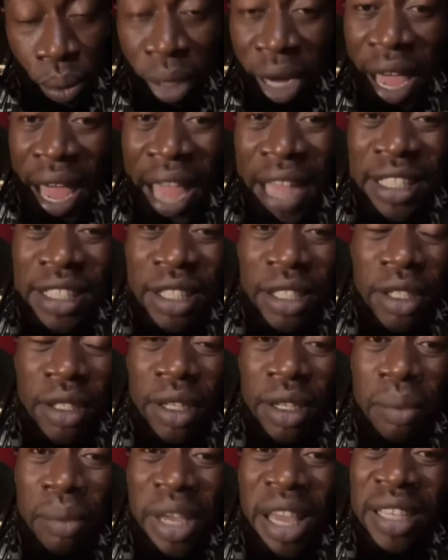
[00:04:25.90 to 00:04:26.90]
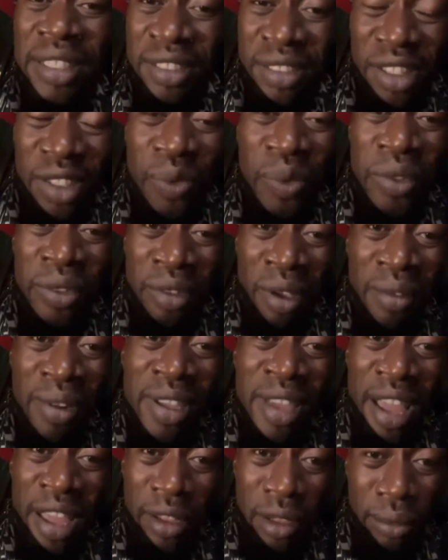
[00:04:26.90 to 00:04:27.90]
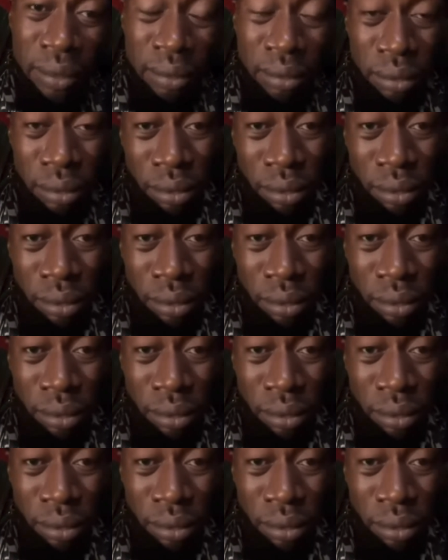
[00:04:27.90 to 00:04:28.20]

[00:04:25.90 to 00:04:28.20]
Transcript: But I had to exist for 38.